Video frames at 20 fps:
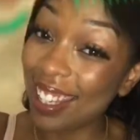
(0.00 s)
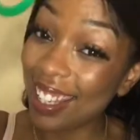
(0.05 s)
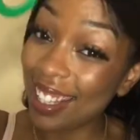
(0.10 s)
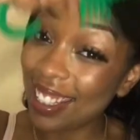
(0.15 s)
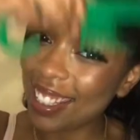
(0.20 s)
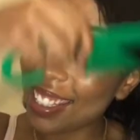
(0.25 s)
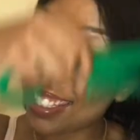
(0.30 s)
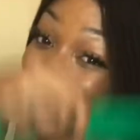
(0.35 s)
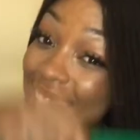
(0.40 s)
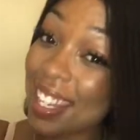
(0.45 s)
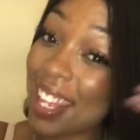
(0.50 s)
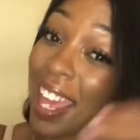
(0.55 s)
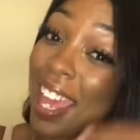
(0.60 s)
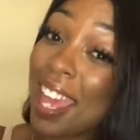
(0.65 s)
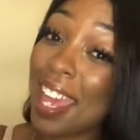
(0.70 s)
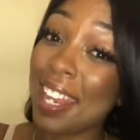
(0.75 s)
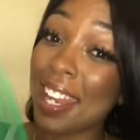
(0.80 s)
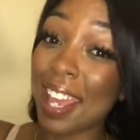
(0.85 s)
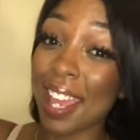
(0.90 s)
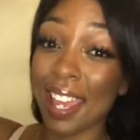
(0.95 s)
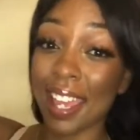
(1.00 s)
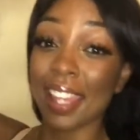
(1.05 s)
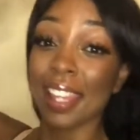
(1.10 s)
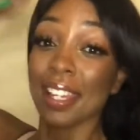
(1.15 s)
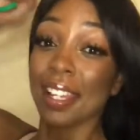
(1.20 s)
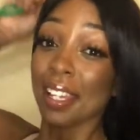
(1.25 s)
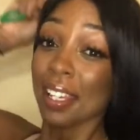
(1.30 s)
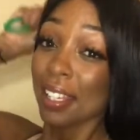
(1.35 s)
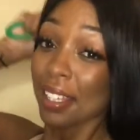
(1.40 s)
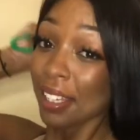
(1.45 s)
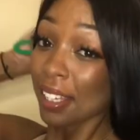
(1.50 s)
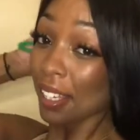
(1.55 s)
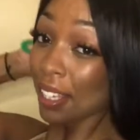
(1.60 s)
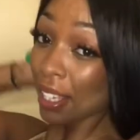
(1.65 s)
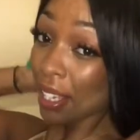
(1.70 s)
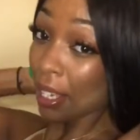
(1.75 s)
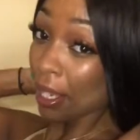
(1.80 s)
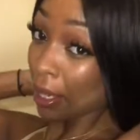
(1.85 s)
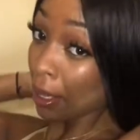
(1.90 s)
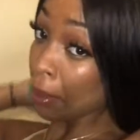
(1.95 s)
it's a headache,
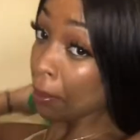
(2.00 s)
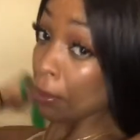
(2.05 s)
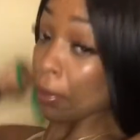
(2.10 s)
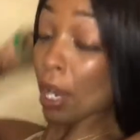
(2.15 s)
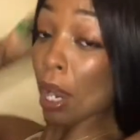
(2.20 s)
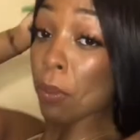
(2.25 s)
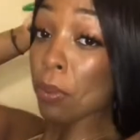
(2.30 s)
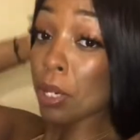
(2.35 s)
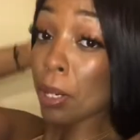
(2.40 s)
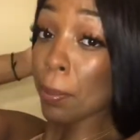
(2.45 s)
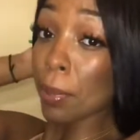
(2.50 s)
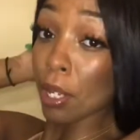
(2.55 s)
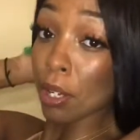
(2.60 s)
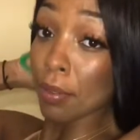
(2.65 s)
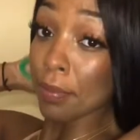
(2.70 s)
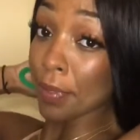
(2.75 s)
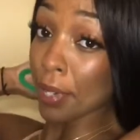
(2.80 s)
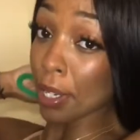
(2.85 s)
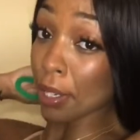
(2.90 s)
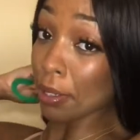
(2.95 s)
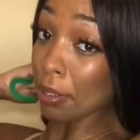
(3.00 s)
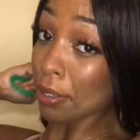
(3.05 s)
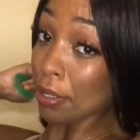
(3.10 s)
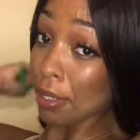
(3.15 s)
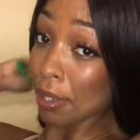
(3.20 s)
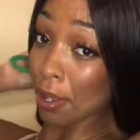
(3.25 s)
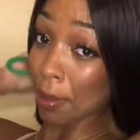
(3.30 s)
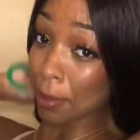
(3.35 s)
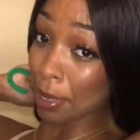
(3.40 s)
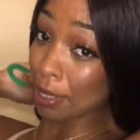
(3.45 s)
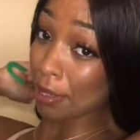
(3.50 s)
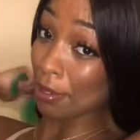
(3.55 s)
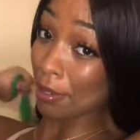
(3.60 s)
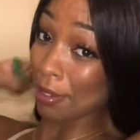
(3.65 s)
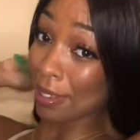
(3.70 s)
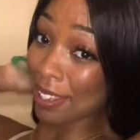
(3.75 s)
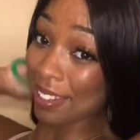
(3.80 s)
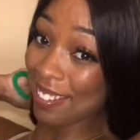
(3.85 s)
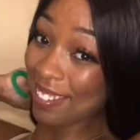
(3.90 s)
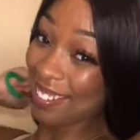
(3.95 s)
but I want to be on Vogue, so I'm gonna do
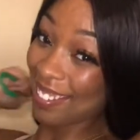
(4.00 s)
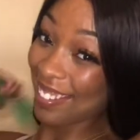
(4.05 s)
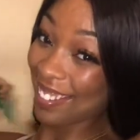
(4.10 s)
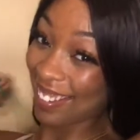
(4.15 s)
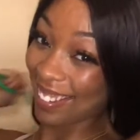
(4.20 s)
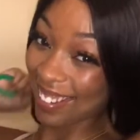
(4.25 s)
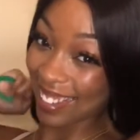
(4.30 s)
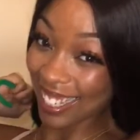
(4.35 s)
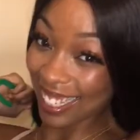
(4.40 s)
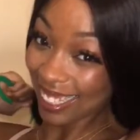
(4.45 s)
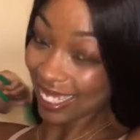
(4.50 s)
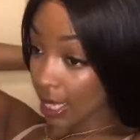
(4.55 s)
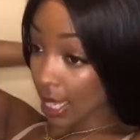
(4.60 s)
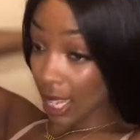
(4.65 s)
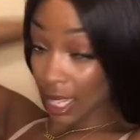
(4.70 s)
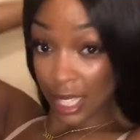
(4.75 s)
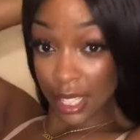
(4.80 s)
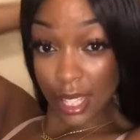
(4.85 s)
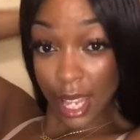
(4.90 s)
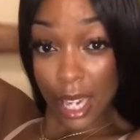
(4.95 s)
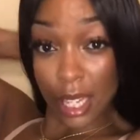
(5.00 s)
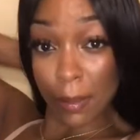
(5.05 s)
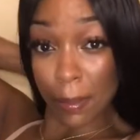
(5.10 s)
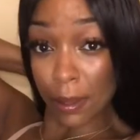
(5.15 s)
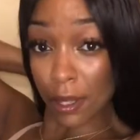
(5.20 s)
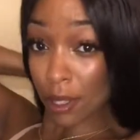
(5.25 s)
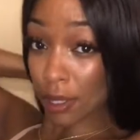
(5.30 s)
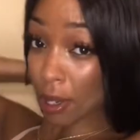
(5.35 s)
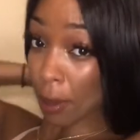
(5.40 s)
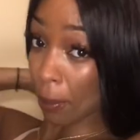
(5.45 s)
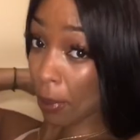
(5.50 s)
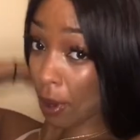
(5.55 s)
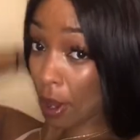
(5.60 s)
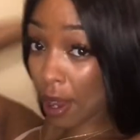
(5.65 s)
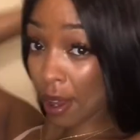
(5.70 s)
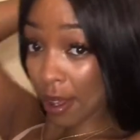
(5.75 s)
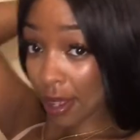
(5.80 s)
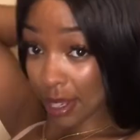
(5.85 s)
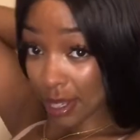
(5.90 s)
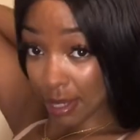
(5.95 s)
it. I decided to put on a
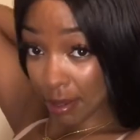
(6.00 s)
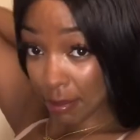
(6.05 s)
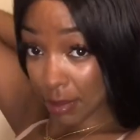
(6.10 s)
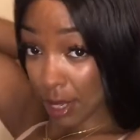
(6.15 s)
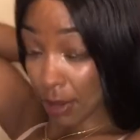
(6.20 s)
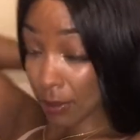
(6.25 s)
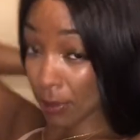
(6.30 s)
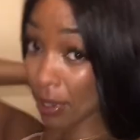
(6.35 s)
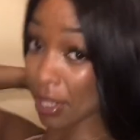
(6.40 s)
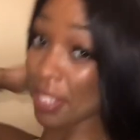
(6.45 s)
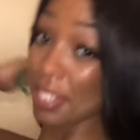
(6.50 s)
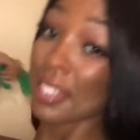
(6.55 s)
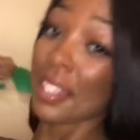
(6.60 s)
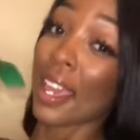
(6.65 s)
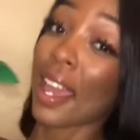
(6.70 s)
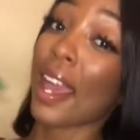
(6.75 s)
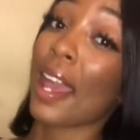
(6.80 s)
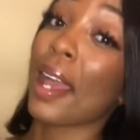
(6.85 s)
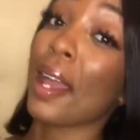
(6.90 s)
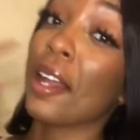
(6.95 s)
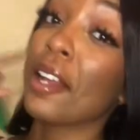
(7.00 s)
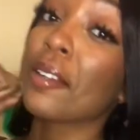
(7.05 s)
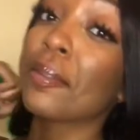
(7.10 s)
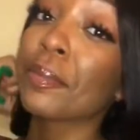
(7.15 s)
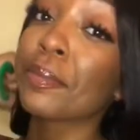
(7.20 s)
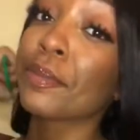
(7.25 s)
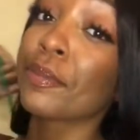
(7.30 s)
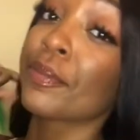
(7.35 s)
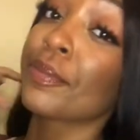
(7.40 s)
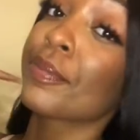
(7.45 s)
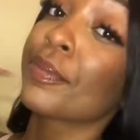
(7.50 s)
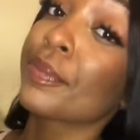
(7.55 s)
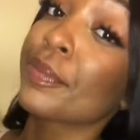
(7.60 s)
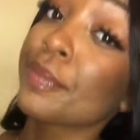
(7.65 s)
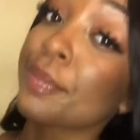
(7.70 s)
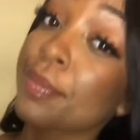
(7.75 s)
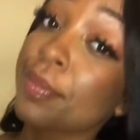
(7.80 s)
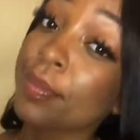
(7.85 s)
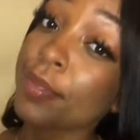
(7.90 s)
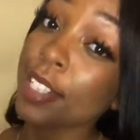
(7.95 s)
bra, something risque.
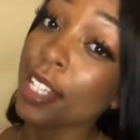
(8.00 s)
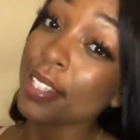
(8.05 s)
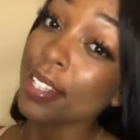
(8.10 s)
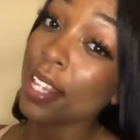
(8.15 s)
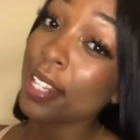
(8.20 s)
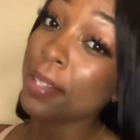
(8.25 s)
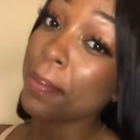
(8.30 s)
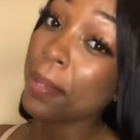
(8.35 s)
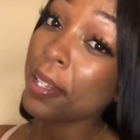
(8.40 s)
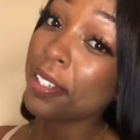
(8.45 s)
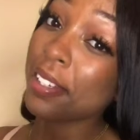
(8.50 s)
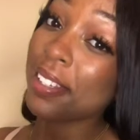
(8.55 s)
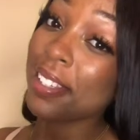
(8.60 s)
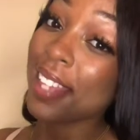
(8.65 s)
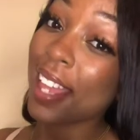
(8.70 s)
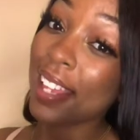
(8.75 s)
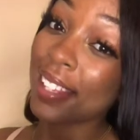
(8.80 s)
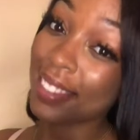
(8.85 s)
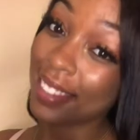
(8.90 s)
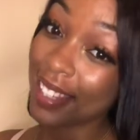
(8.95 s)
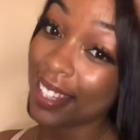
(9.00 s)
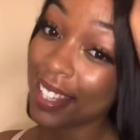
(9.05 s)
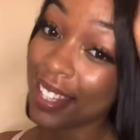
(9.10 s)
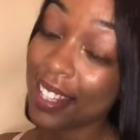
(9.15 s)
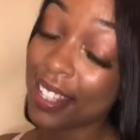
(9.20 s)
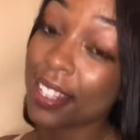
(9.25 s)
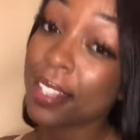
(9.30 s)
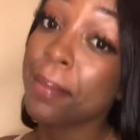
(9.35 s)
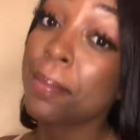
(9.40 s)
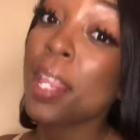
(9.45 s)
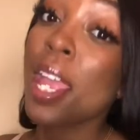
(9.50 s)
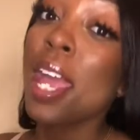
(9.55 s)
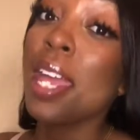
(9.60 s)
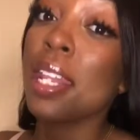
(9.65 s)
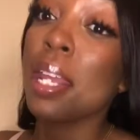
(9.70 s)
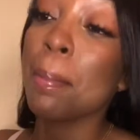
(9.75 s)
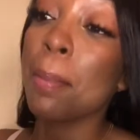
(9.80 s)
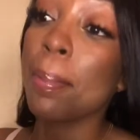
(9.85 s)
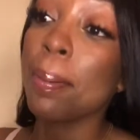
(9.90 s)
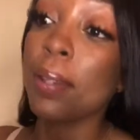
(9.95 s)
Take some pictures like this, and
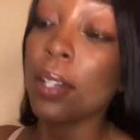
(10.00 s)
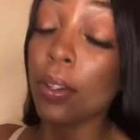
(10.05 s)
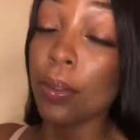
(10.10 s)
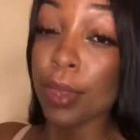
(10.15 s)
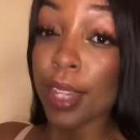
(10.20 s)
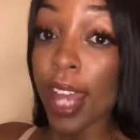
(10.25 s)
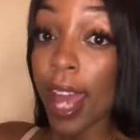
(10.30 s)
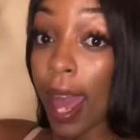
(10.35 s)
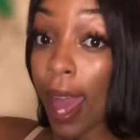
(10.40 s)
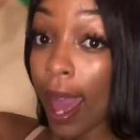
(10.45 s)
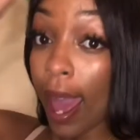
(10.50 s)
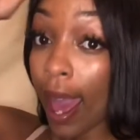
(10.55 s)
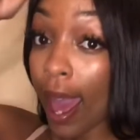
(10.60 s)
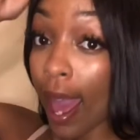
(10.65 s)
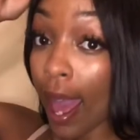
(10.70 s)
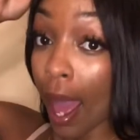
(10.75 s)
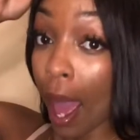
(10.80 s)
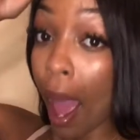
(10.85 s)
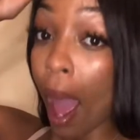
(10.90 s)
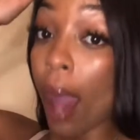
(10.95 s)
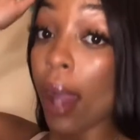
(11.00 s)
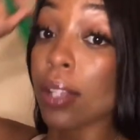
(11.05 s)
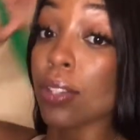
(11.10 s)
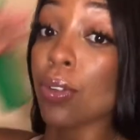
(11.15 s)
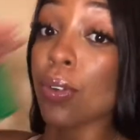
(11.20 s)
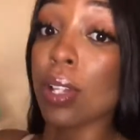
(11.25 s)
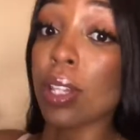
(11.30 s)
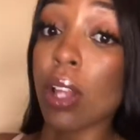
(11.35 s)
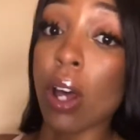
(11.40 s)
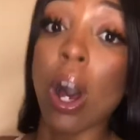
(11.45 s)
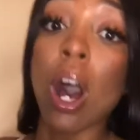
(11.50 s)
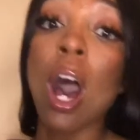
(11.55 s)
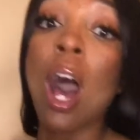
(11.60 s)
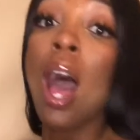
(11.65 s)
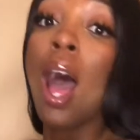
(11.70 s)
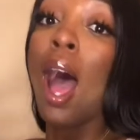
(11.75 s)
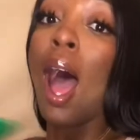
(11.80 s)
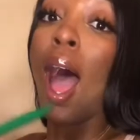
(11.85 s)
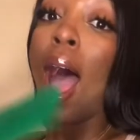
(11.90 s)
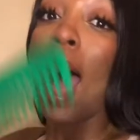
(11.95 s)
I'm gonna put on the hat, do a little
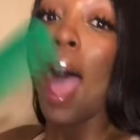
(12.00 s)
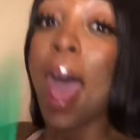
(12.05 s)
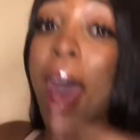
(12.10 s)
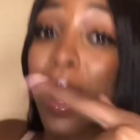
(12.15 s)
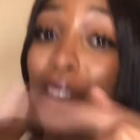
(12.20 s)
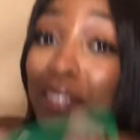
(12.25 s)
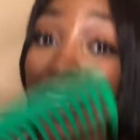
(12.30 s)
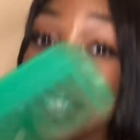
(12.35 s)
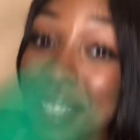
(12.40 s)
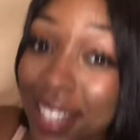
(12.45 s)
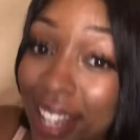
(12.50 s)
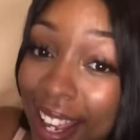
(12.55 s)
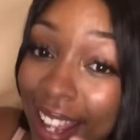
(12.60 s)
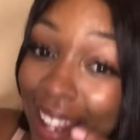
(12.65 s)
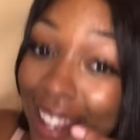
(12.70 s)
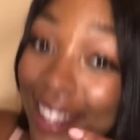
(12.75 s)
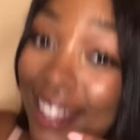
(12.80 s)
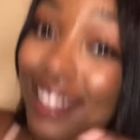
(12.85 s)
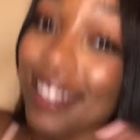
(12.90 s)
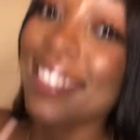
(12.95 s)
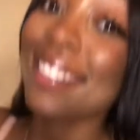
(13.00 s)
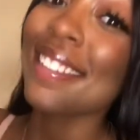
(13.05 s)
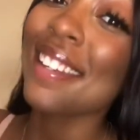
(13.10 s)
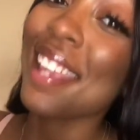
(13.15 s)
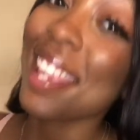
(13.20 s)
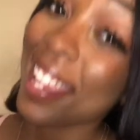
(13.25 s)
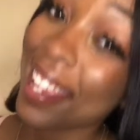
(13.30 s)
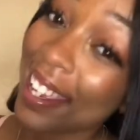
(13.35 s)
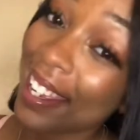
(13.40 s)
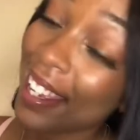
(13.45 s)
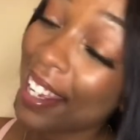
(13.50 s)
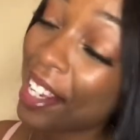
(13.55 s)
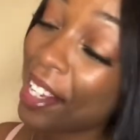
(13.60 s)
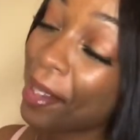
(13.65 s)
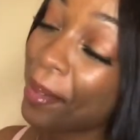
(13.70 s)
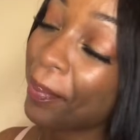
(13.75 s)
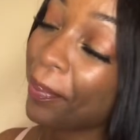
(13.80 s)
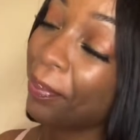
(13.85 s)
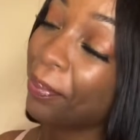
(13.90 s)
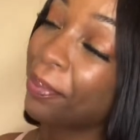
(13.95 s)
outfit change,
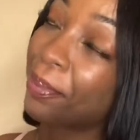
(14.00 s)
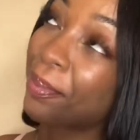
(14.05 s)
and